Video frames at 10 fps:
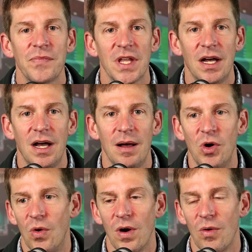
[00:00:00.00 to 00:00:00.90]
Um,
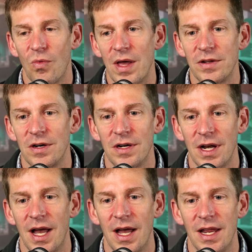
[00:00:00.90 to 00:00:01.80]
or whether or
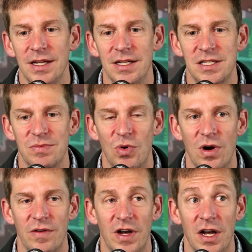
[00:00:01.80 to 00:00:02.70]
not it's
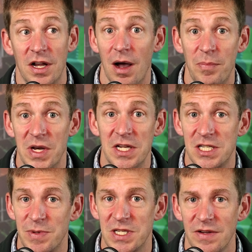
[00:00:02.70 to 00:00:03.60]
more of a company
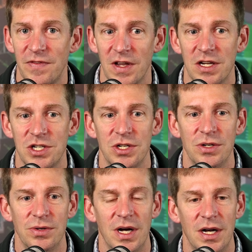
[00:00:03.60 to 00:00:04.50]
specific
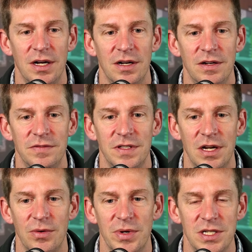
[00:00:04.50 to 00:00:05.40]
issue of, you
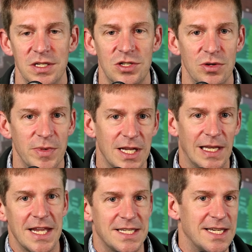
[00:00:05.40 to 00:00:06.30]
know, we did too many
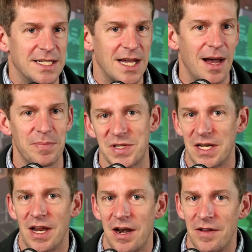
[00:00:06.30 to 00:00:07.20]
lacy tops
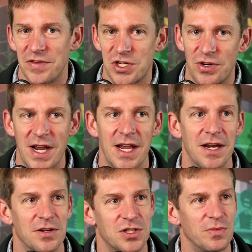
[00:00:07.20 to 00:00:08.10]
and not enough
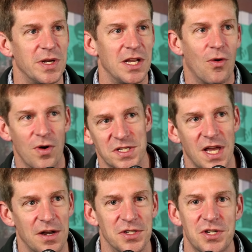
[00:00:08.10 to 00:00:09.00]
straight, or too many
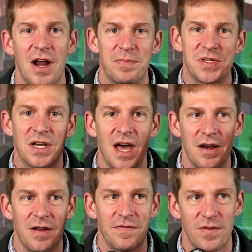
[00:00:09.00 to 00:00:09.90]
horizontal stripes and not
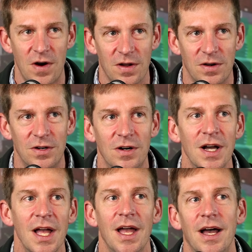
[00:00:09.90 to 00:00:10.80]
enough vertical.
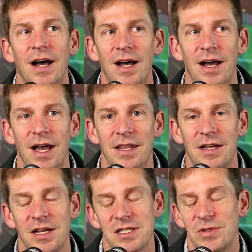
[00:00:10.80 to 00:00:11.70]
Uh, and the
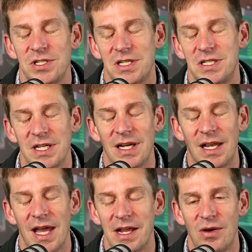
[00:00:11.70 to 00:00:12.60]
customers just didn't
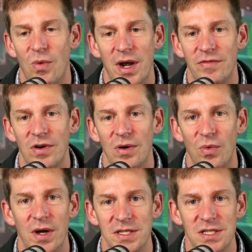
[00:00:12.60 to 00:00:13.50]
like whatever it
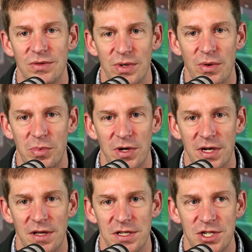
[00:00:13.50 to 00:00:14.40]
was that we were
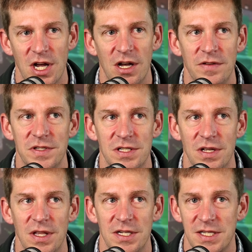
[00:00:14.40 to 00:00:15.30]
putting on the shelves. And
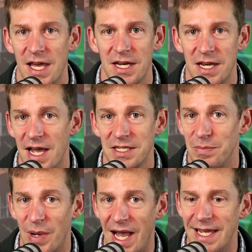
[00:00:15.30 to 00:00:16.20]
so they decided not to
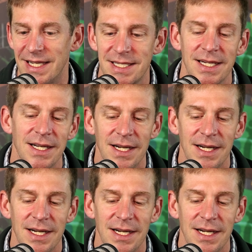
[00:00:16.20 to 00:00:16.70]
buy it.